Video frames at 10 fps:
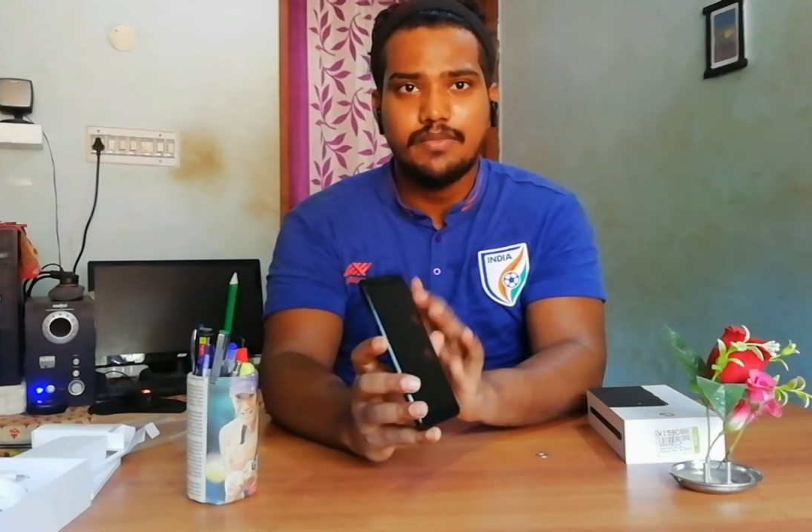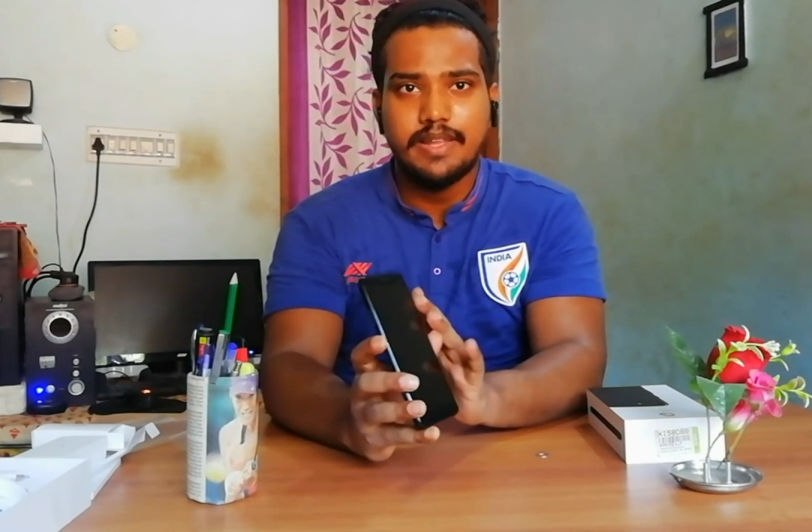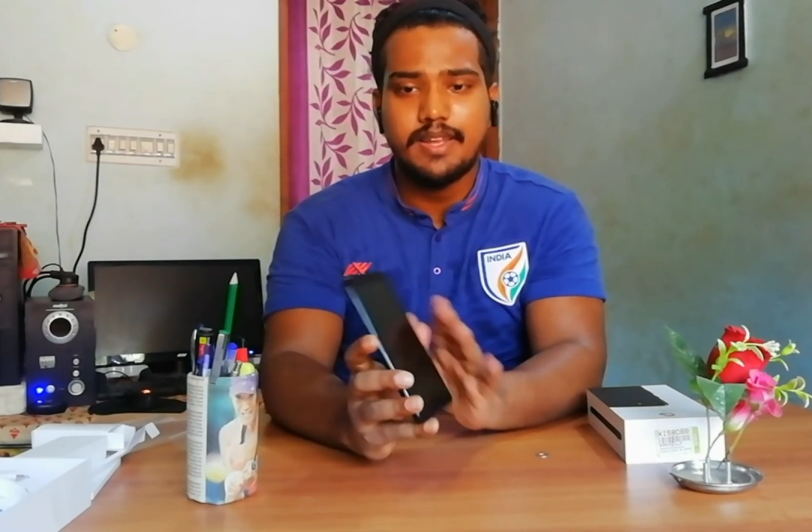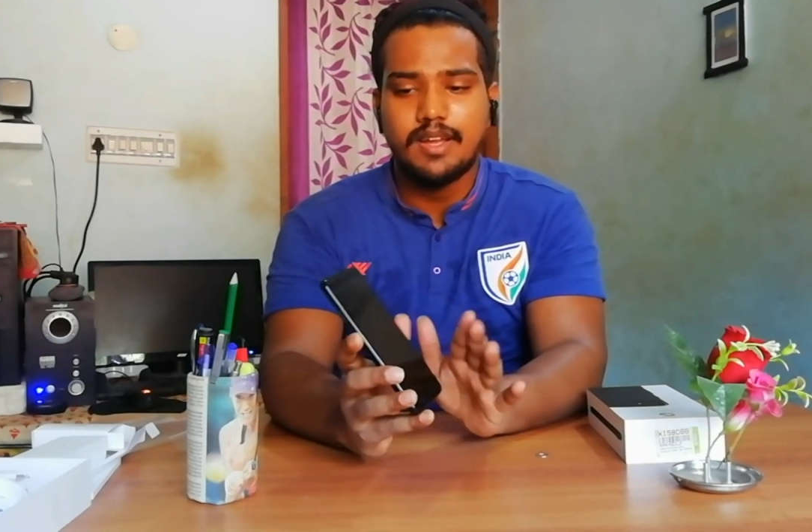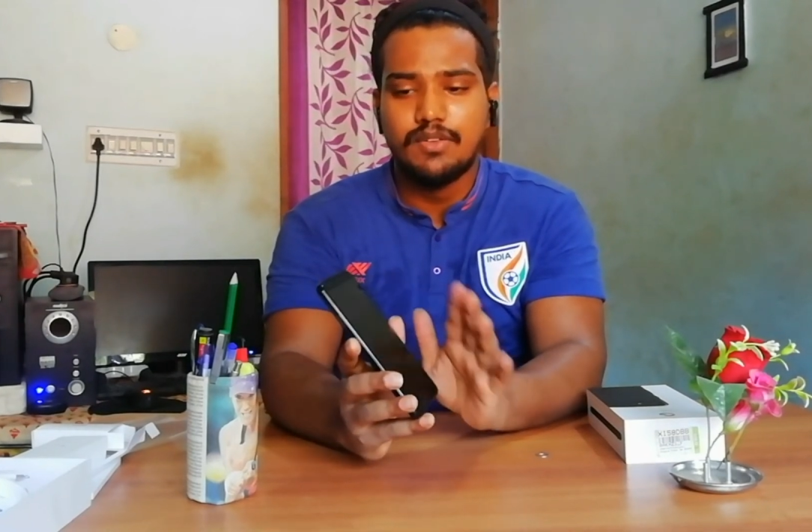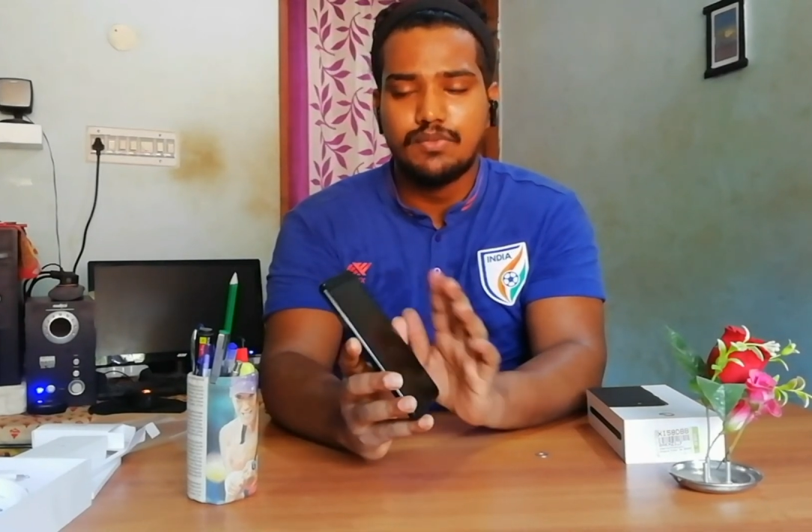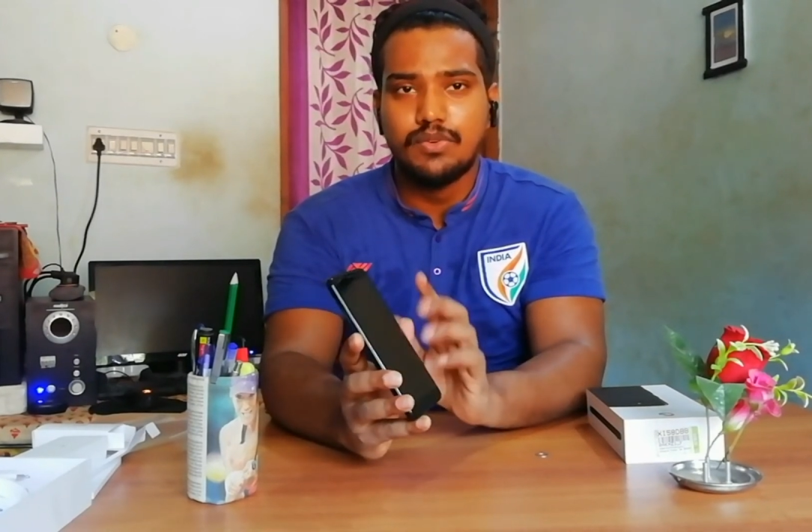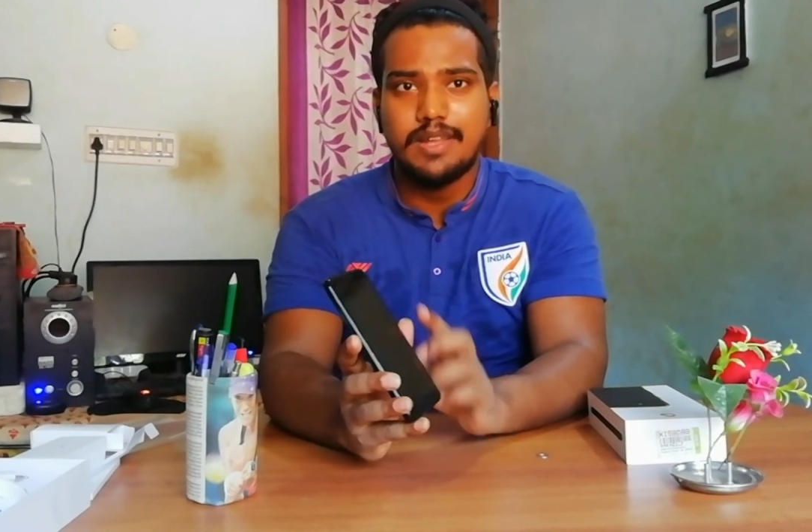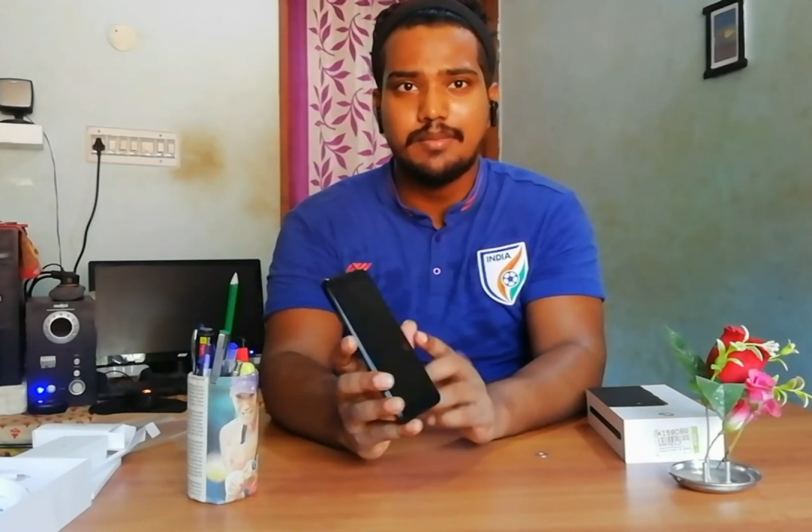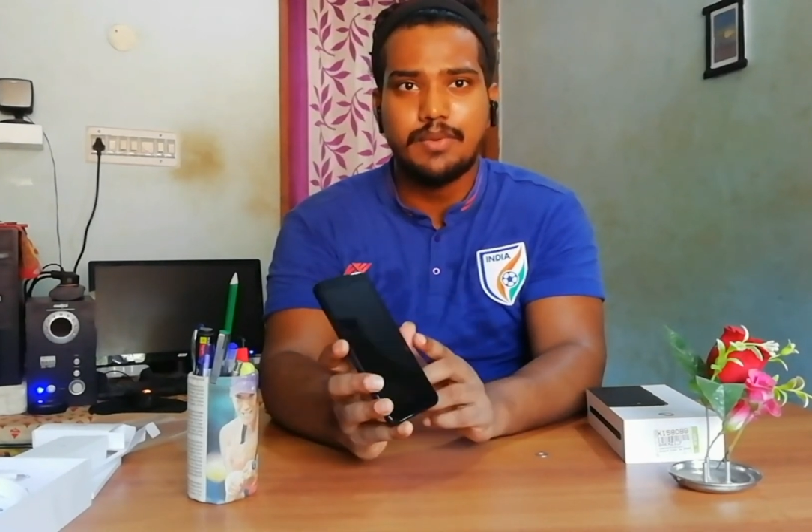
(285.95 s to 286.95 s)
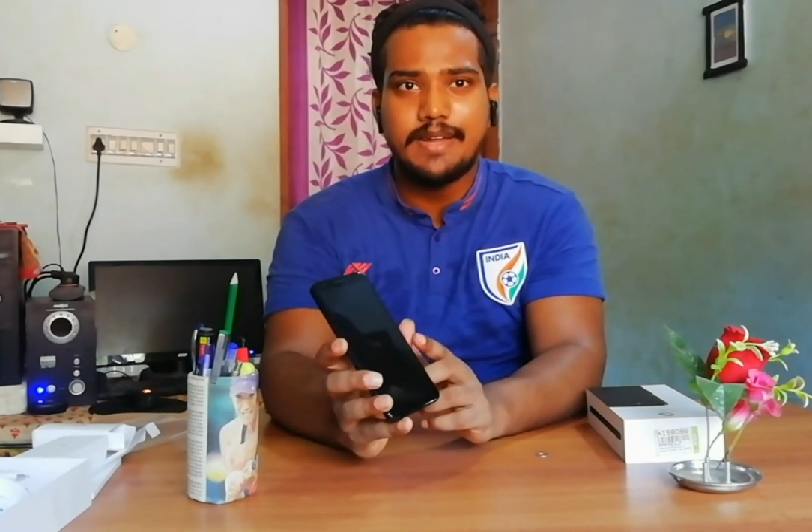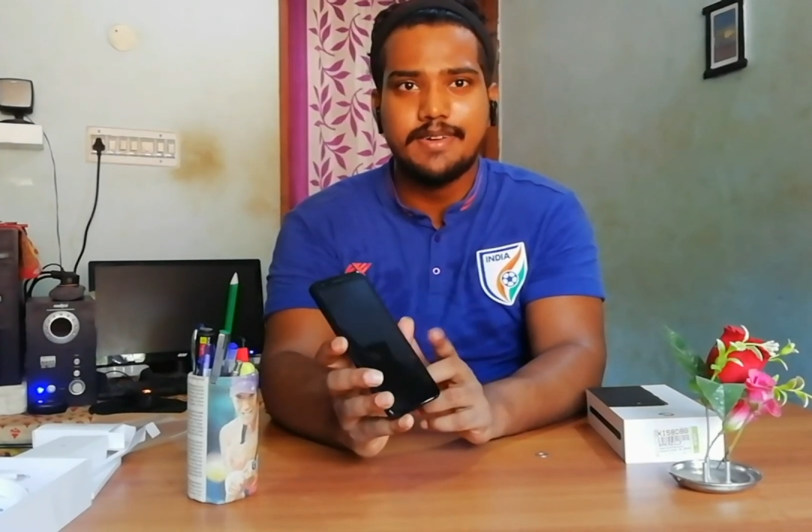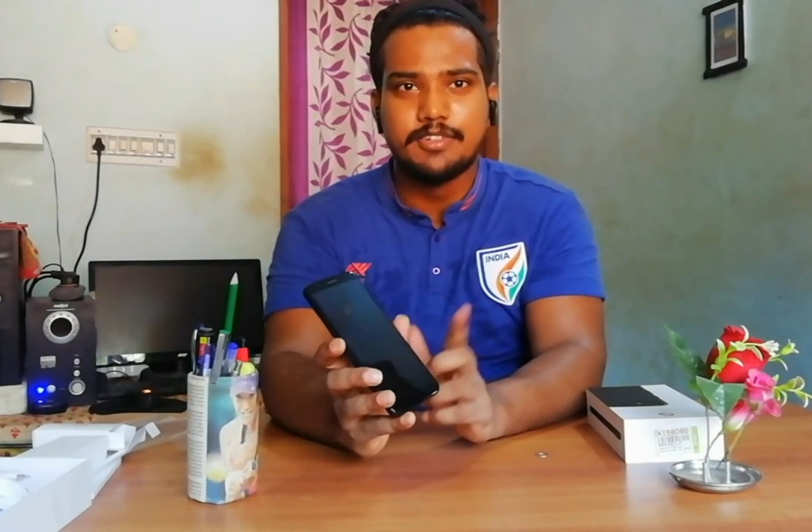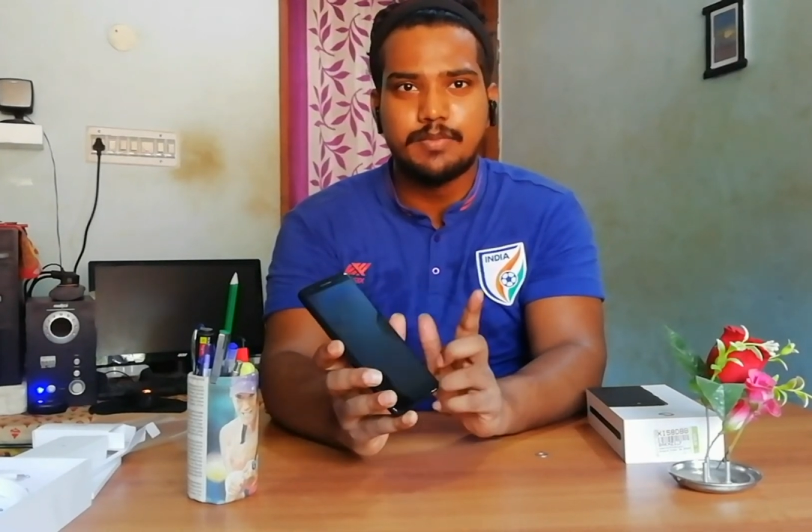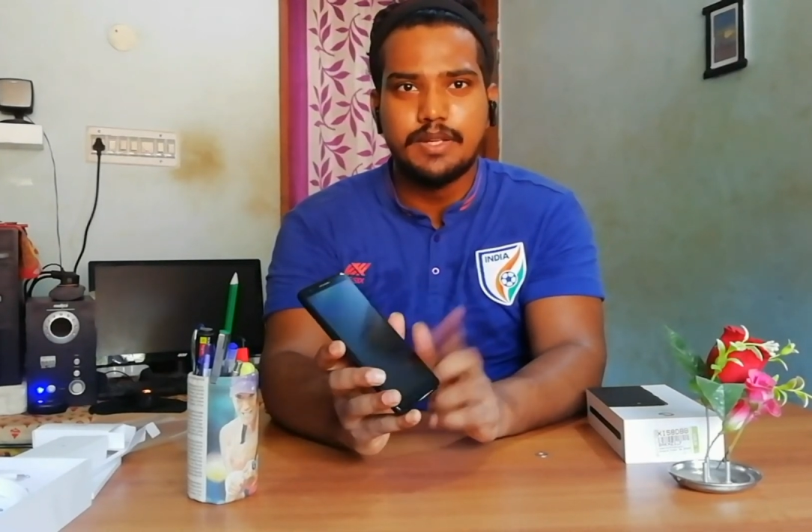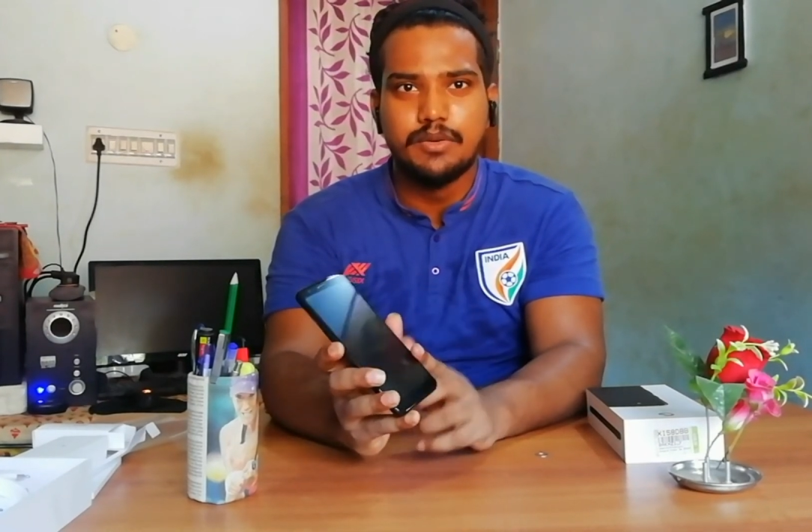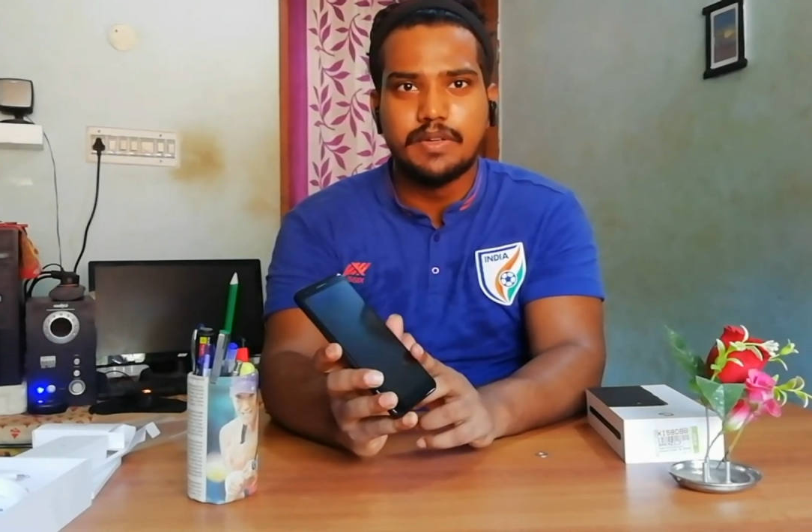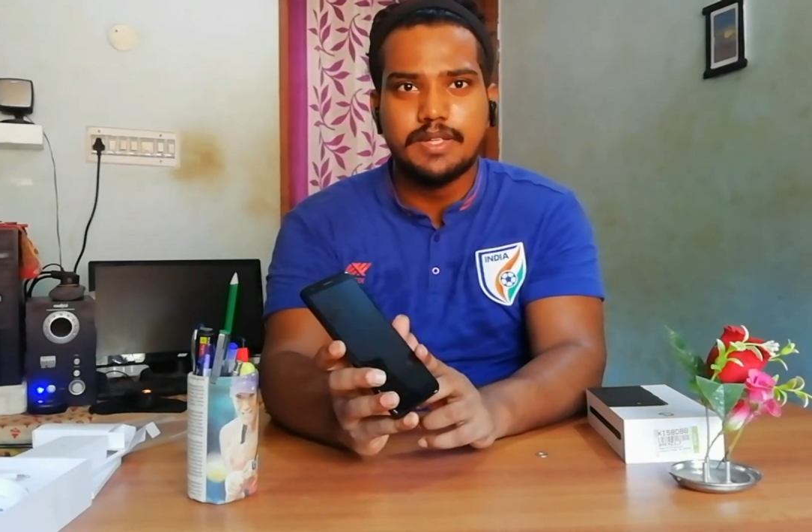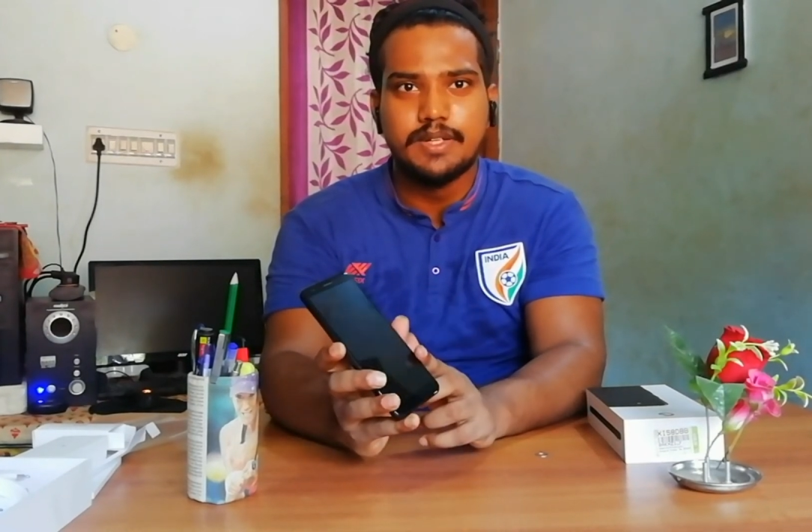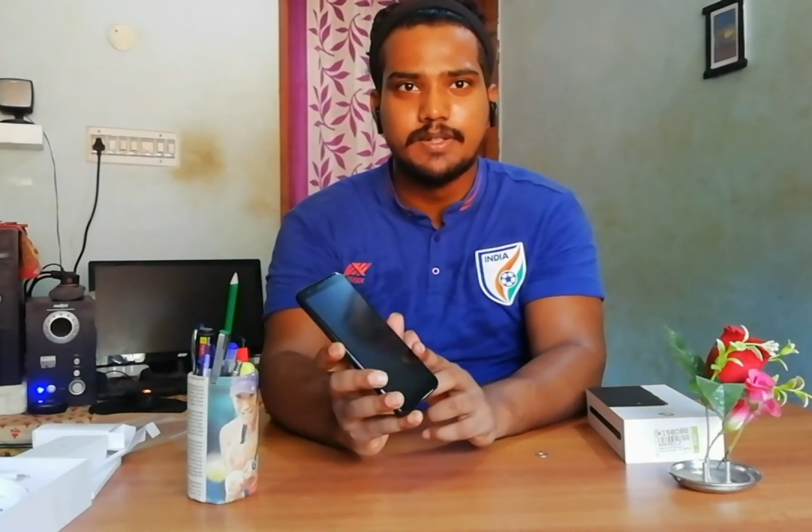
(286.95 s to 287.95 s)
very colorful and bright display over
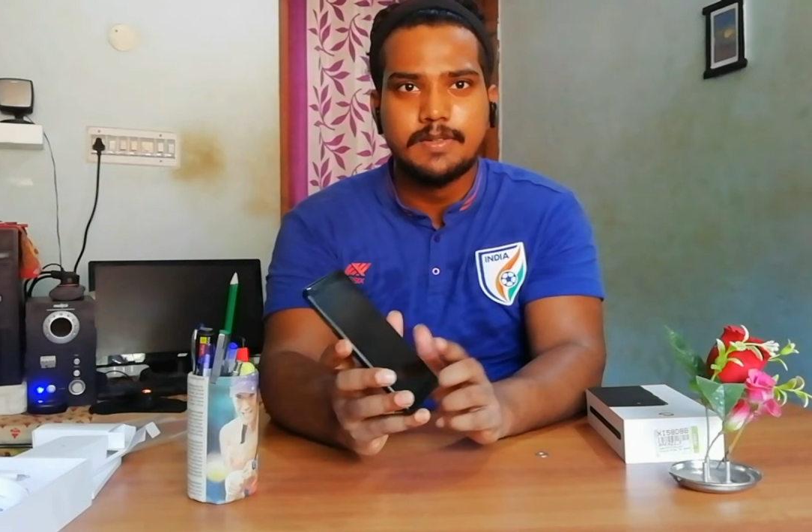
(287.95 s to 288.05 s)
here.